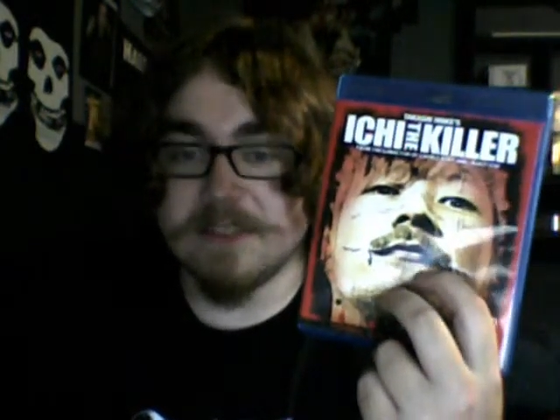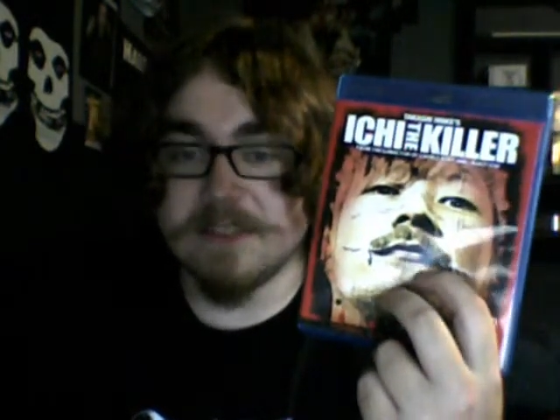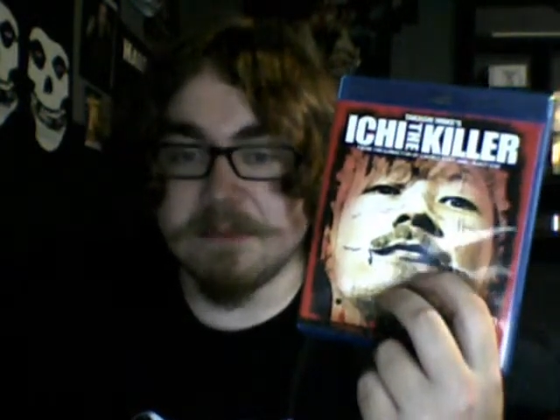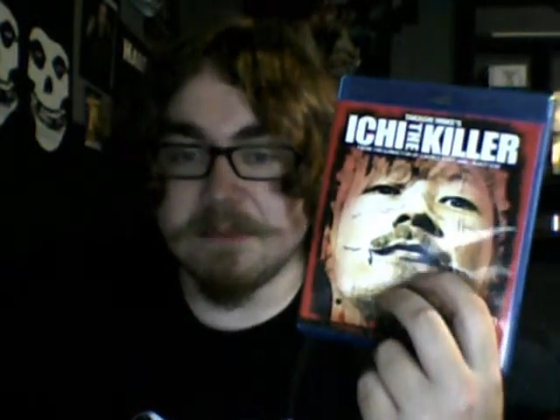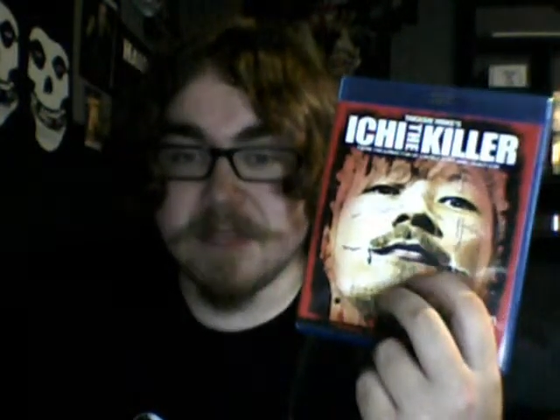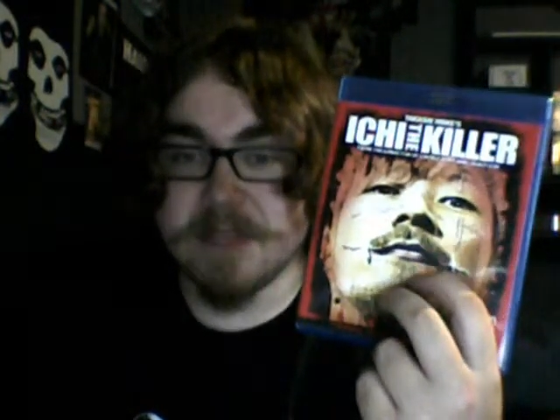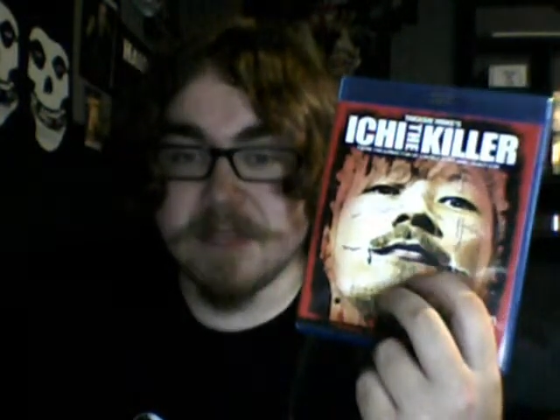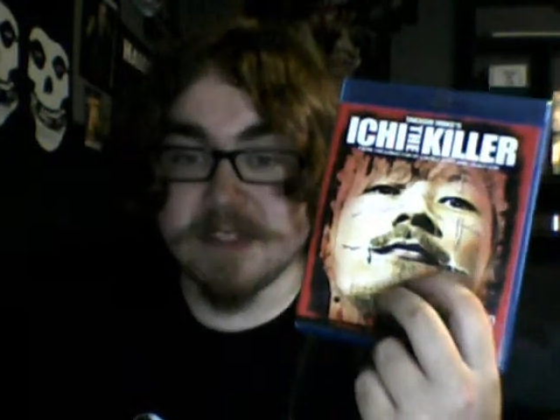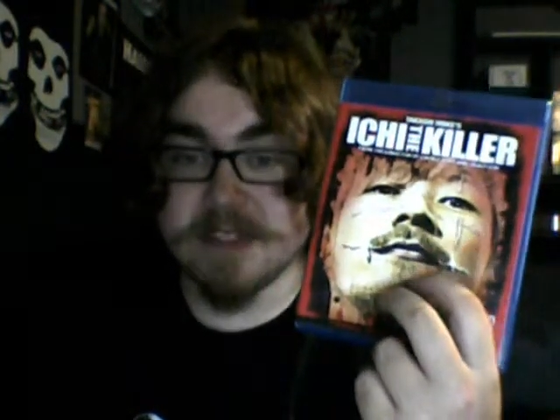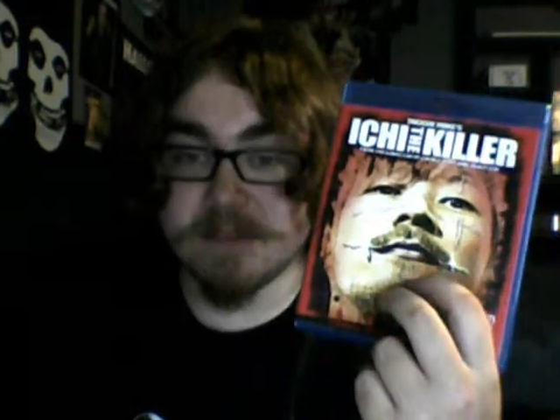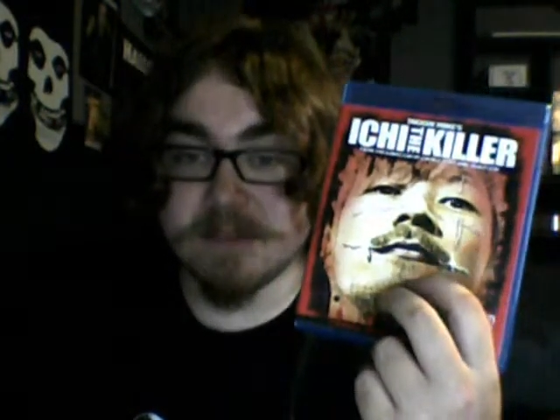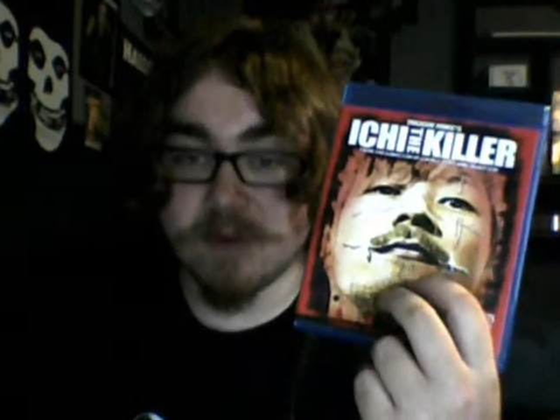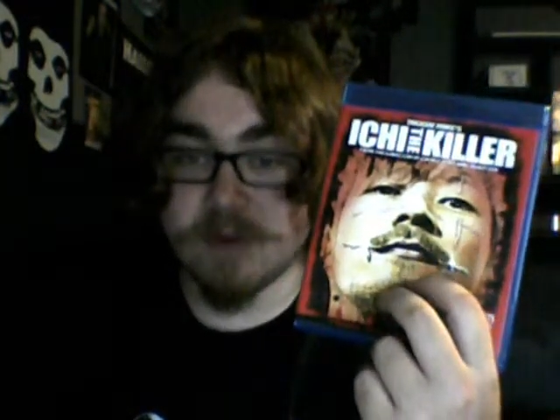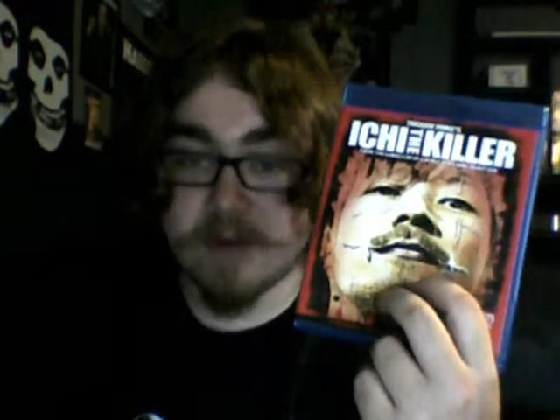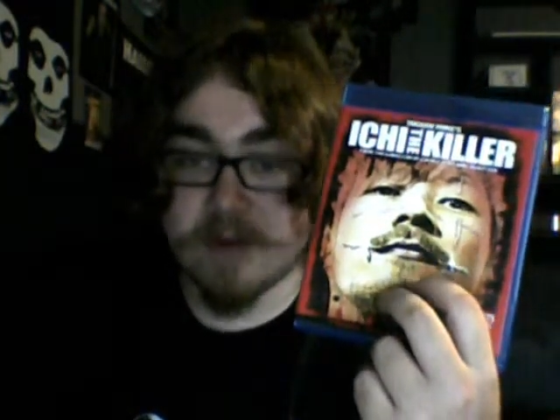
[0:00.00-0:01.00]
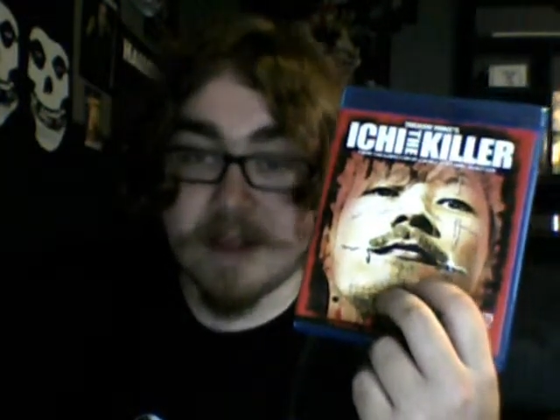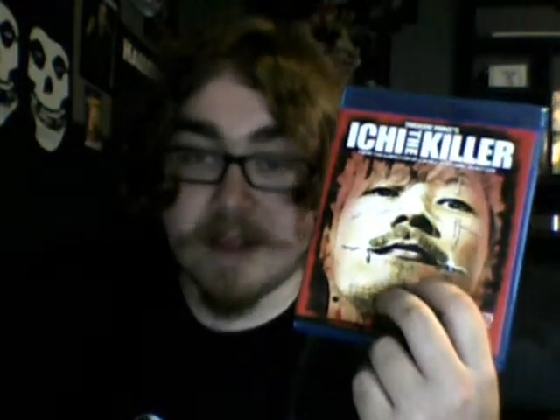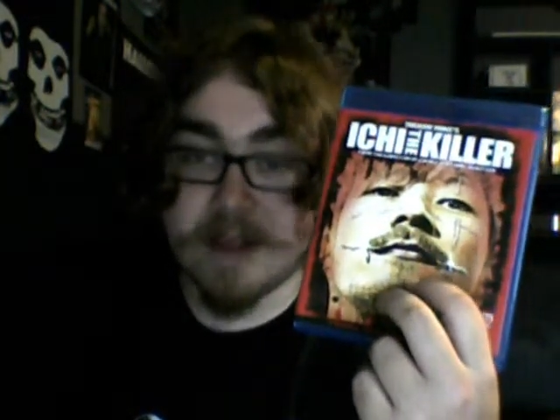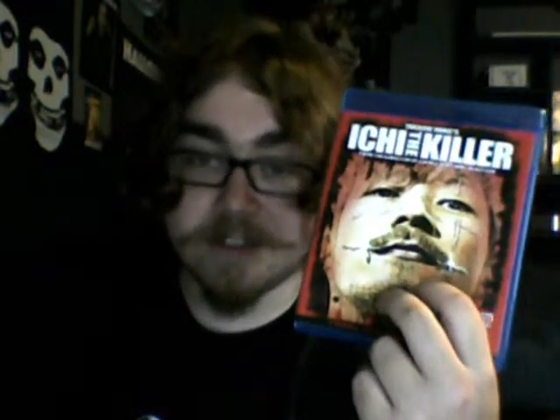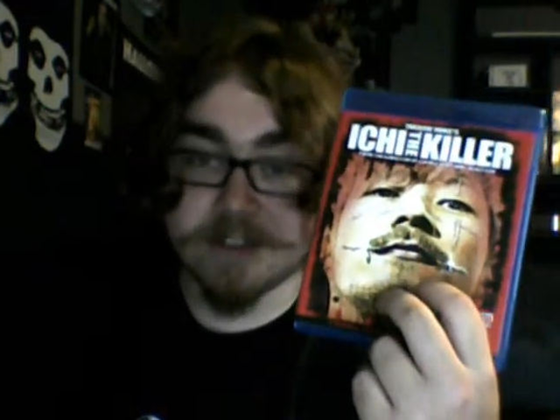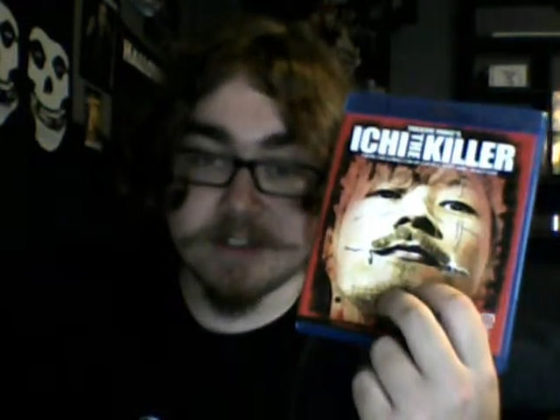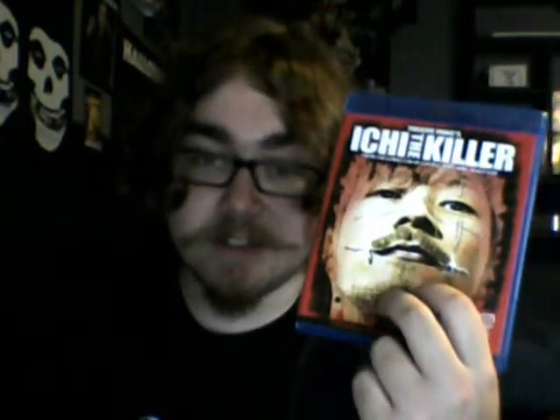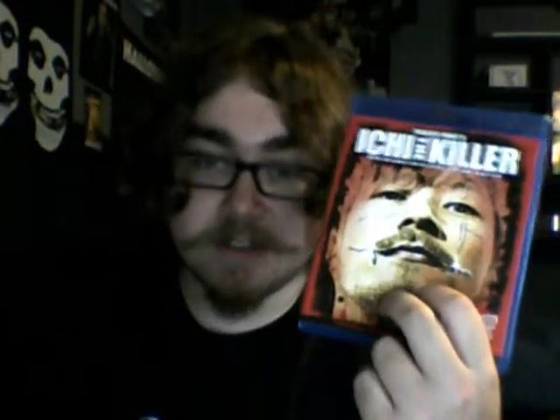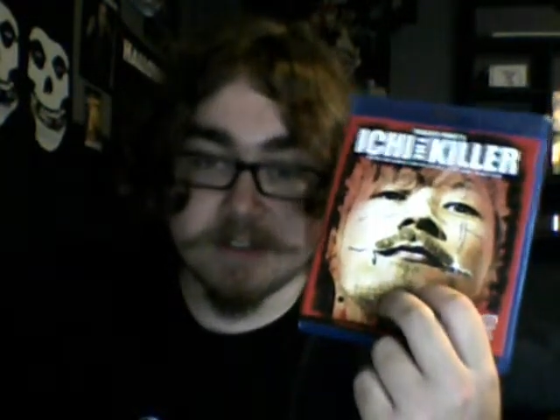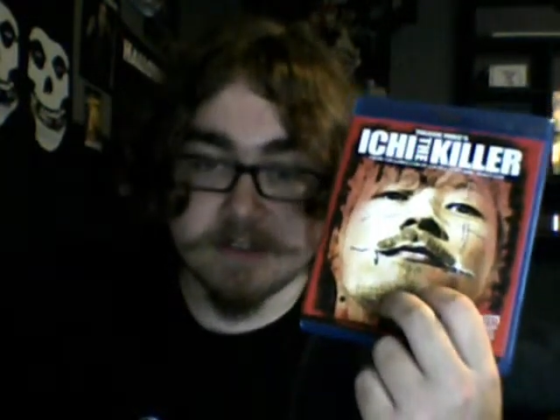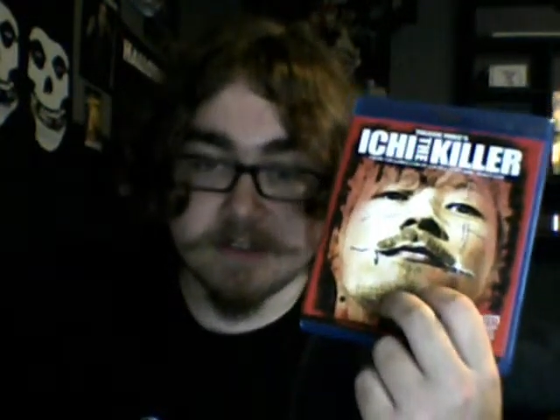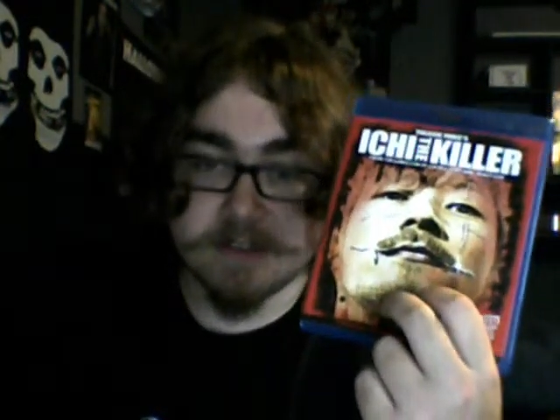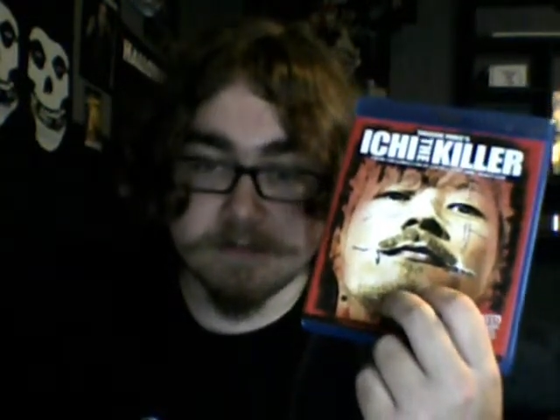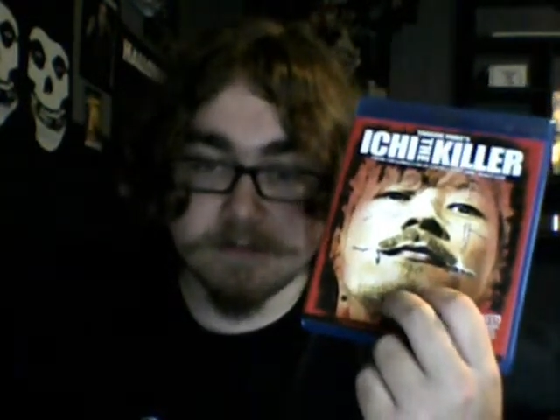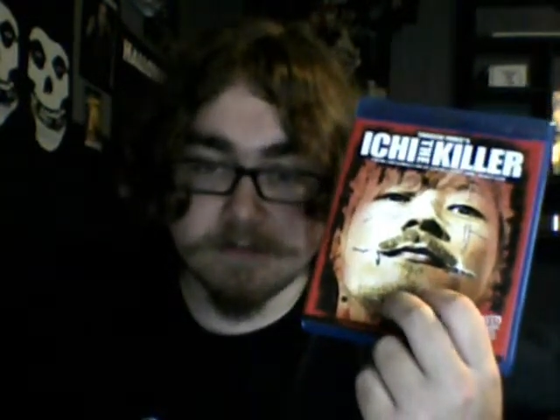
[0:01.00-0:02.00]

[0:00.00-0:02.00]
missing, but actually, it's